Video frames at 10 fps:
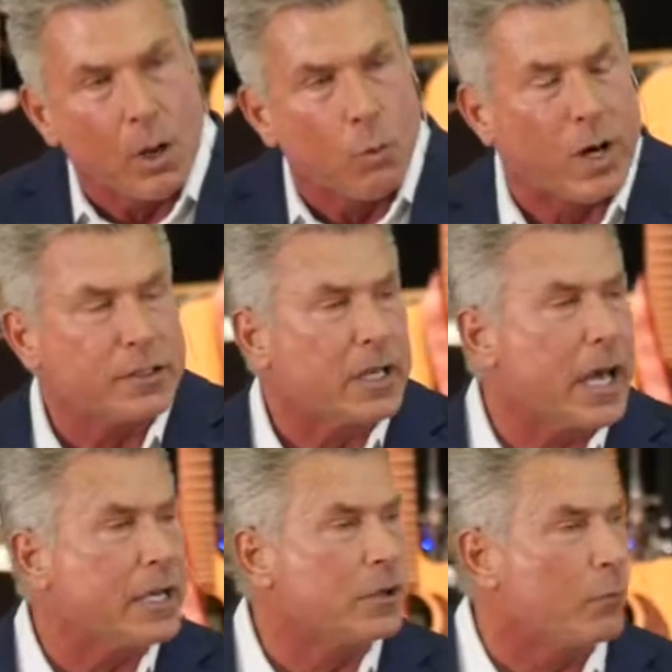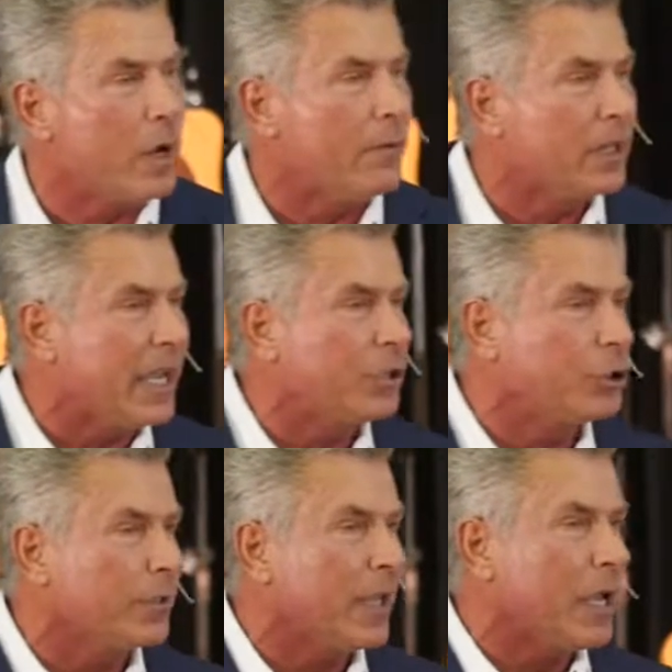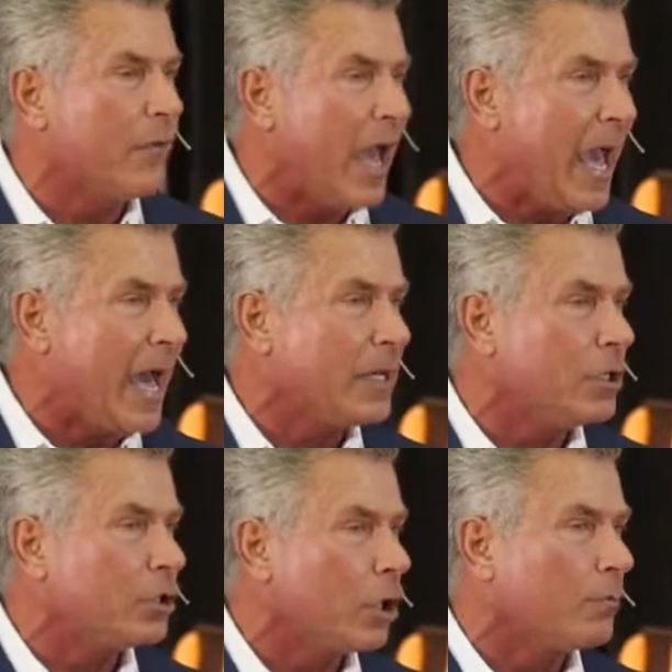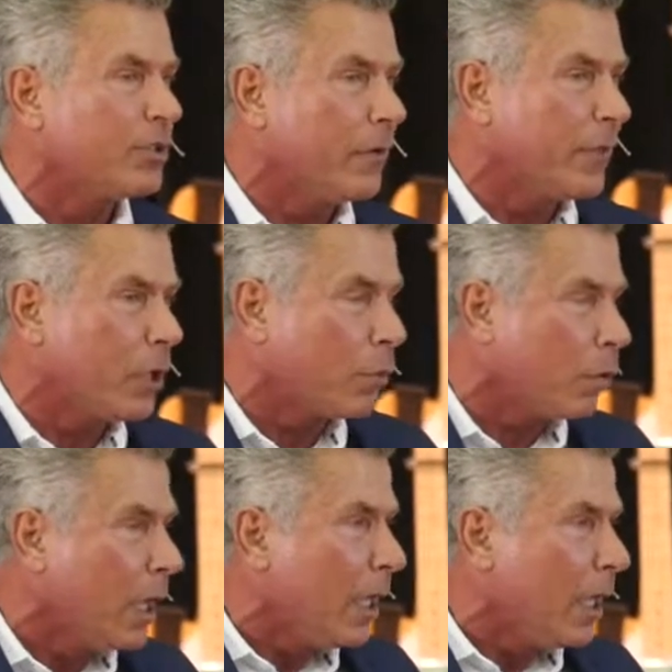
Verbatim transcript: what kind of revelation they have had in terms of their